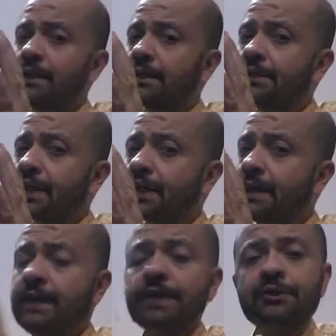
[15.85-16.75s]
The
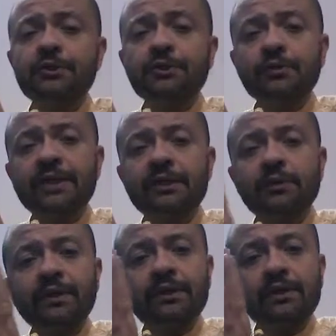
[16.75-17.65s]
technique to do
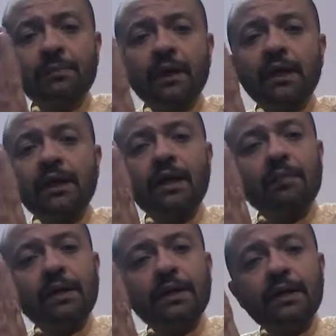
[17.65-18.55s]
doing this
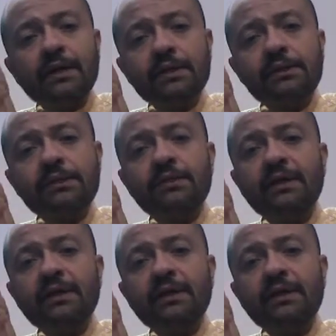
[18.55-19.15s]
Pranayama is